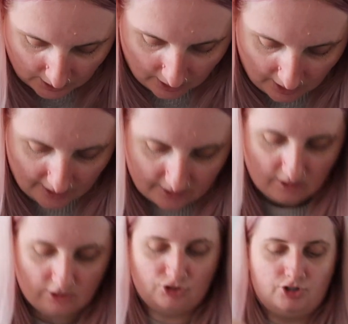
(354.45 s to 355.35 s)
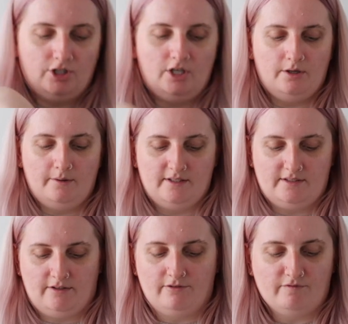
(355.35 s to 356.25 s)
I got 2
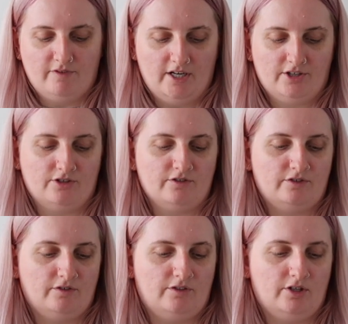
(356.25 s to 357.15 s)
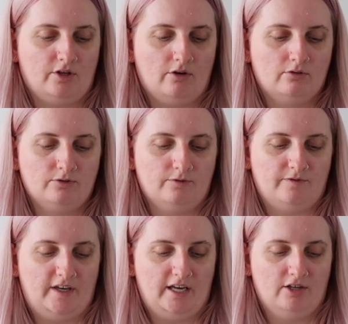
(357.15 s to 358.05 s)
different versions of the
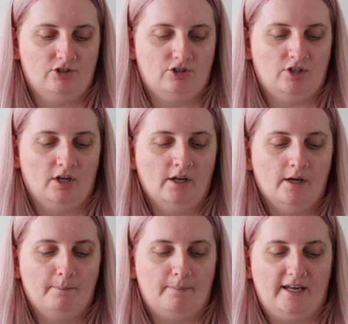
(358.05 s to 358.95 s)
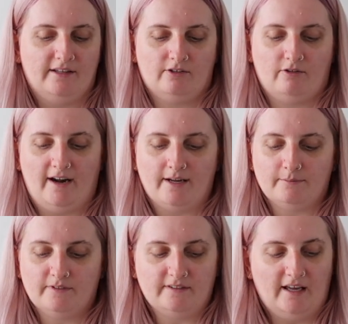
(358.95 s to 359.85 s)
Goldfish baked graham
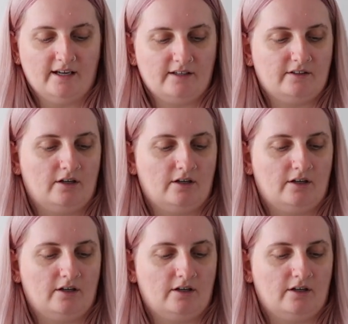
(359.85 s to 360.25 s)
snacks.